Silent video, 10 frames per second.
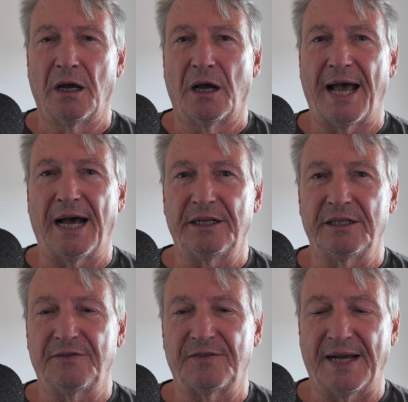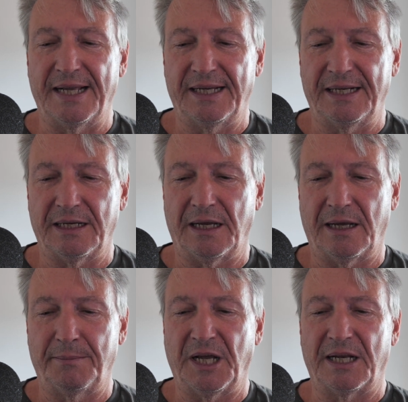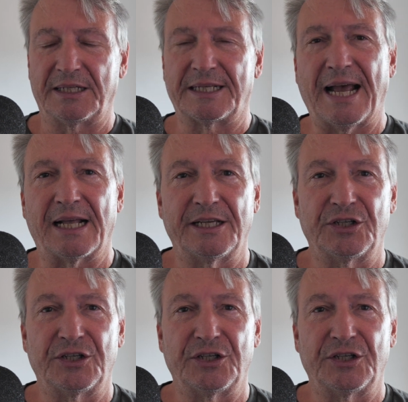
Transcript: how to define it. I'm not exactly